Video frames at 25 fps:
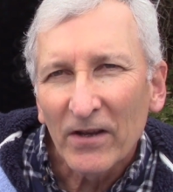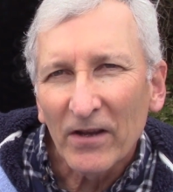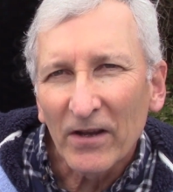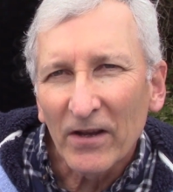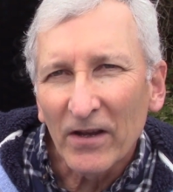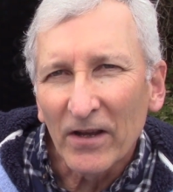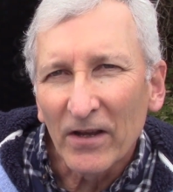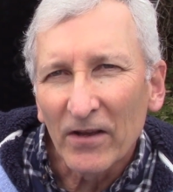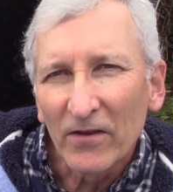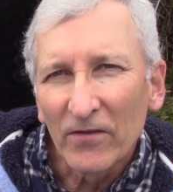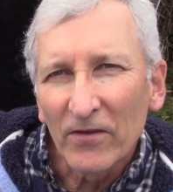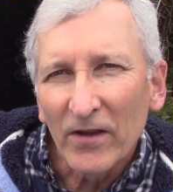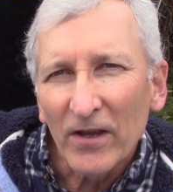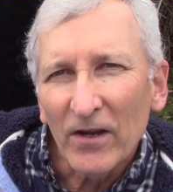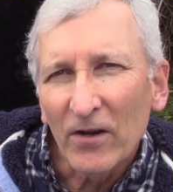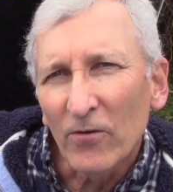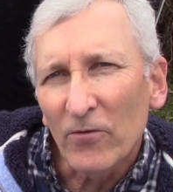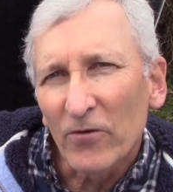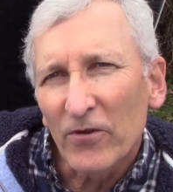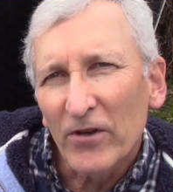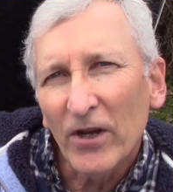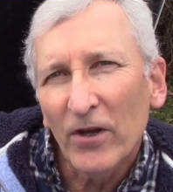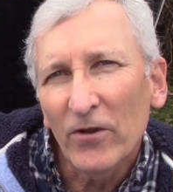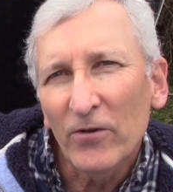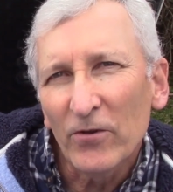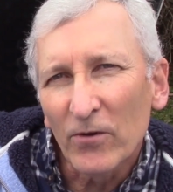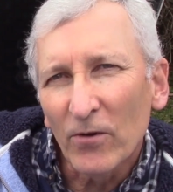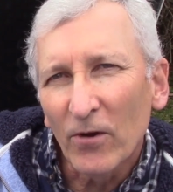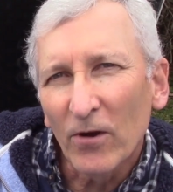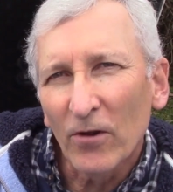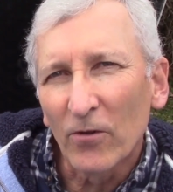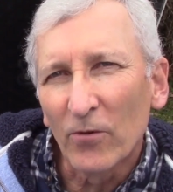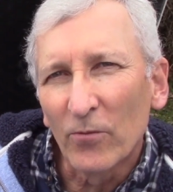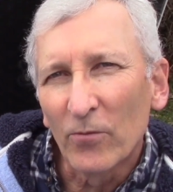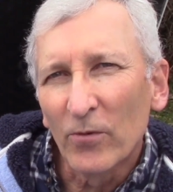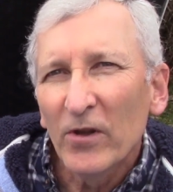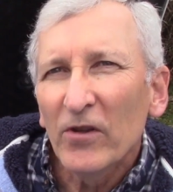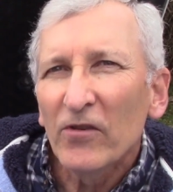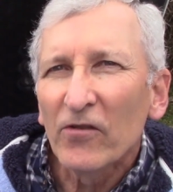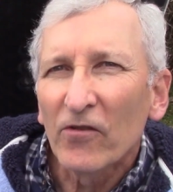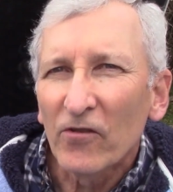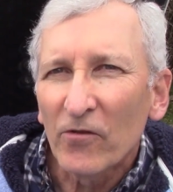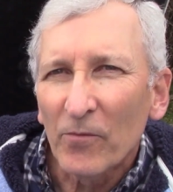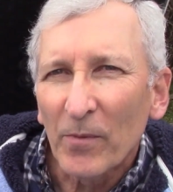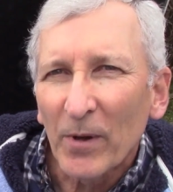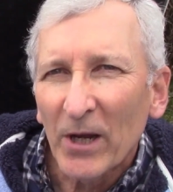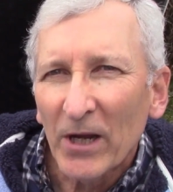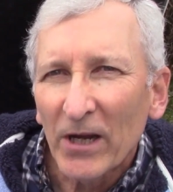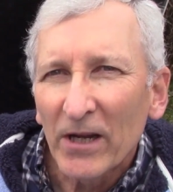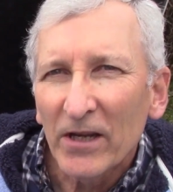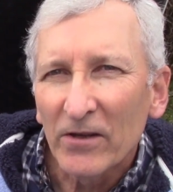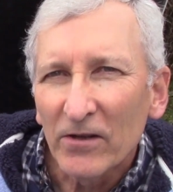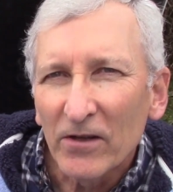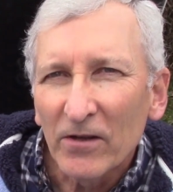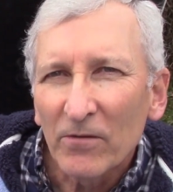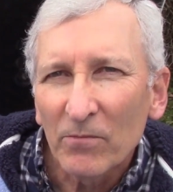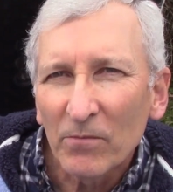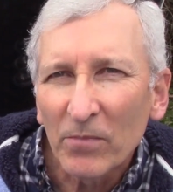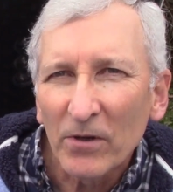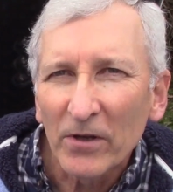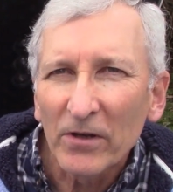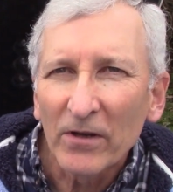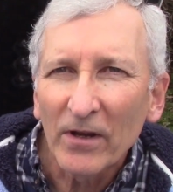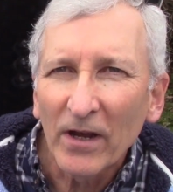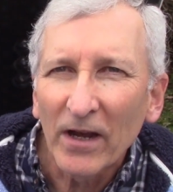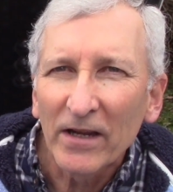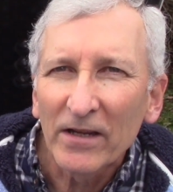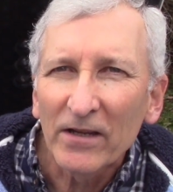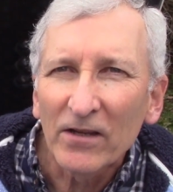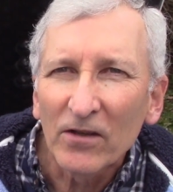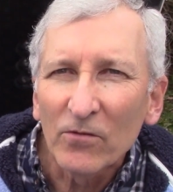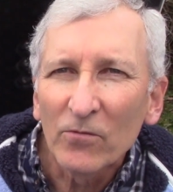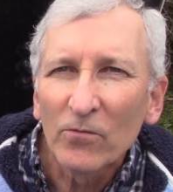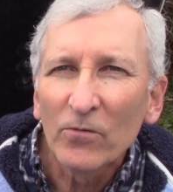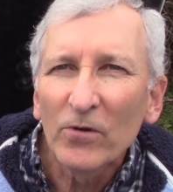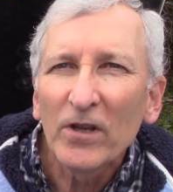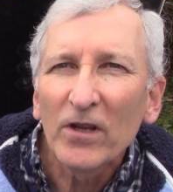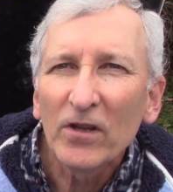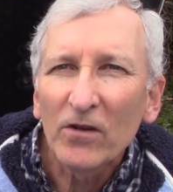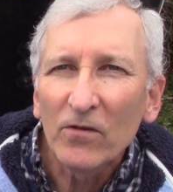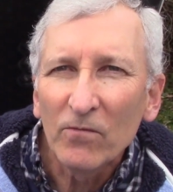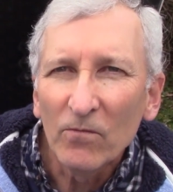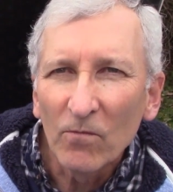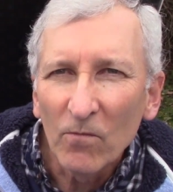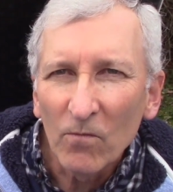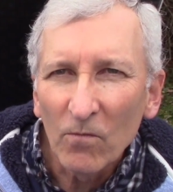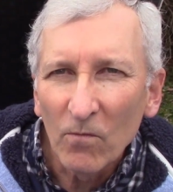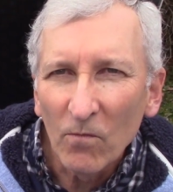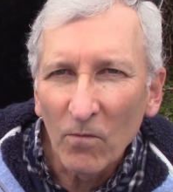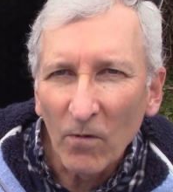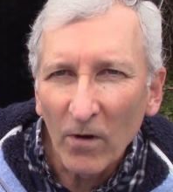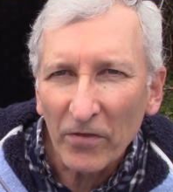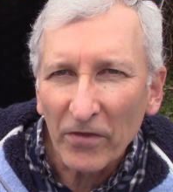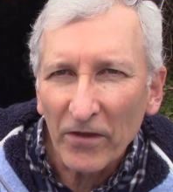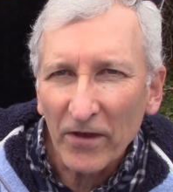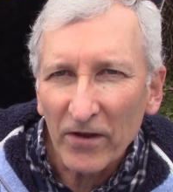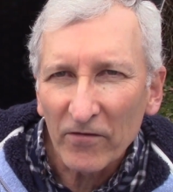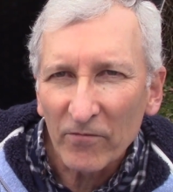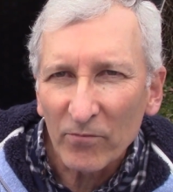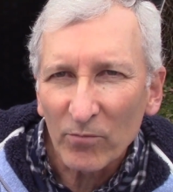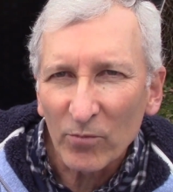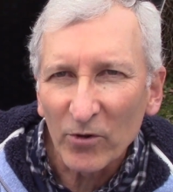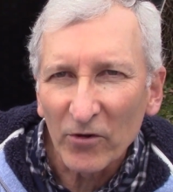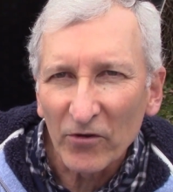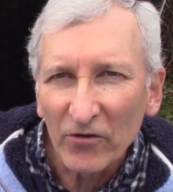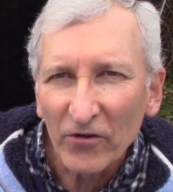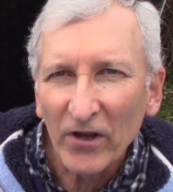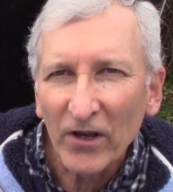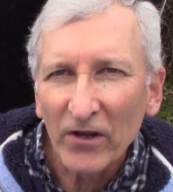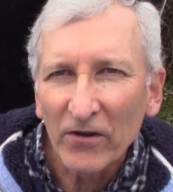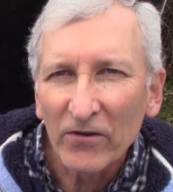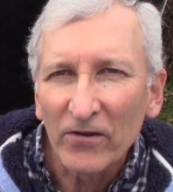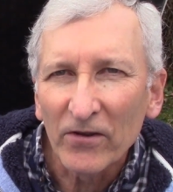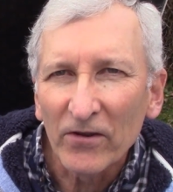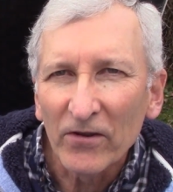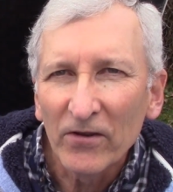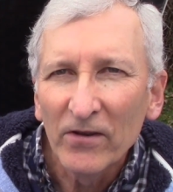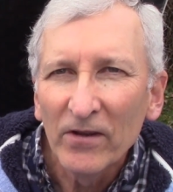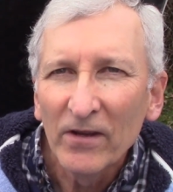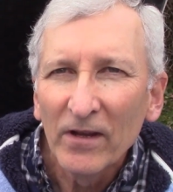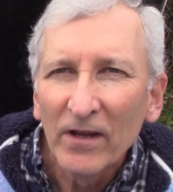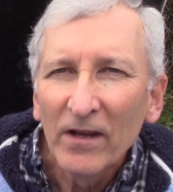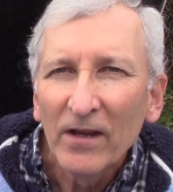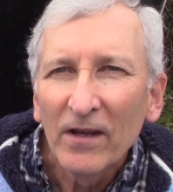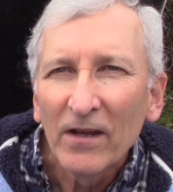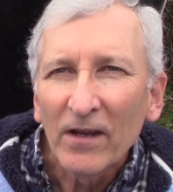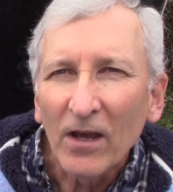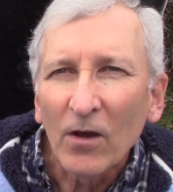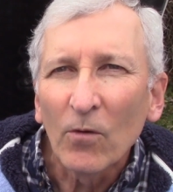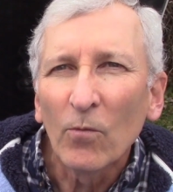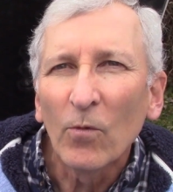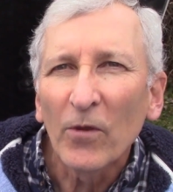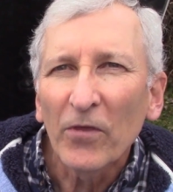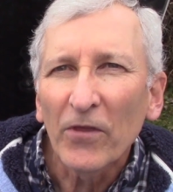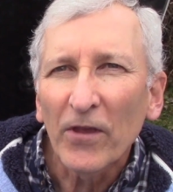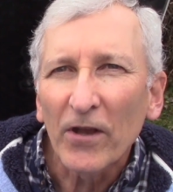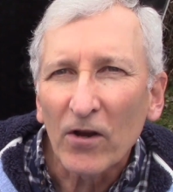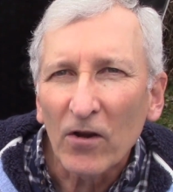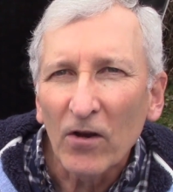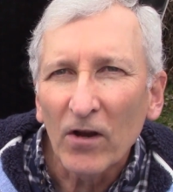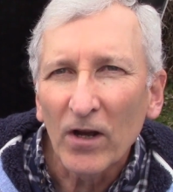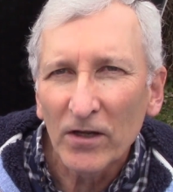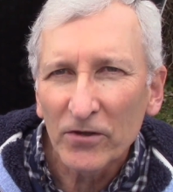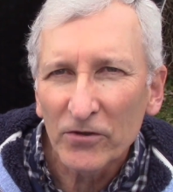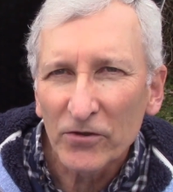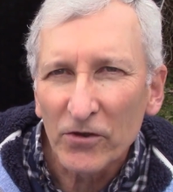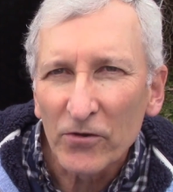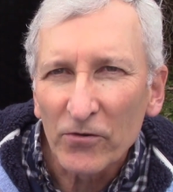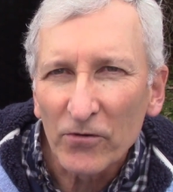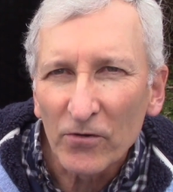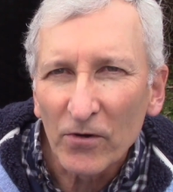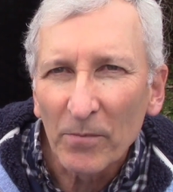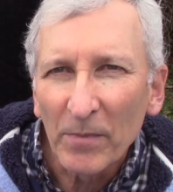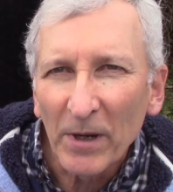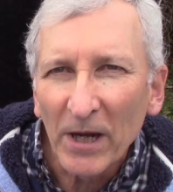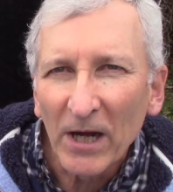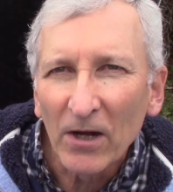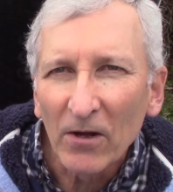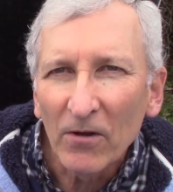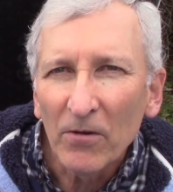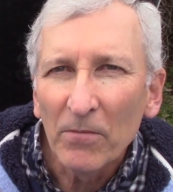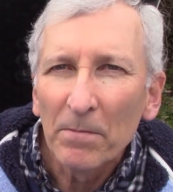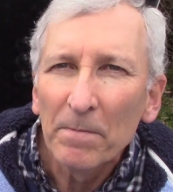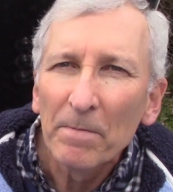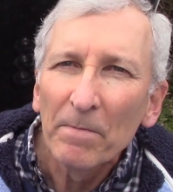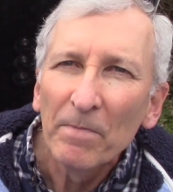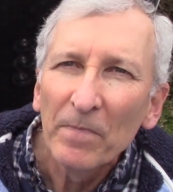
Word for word: and they don't tell you all the reasons behind it, but I can read what they've presented and what they caution you about.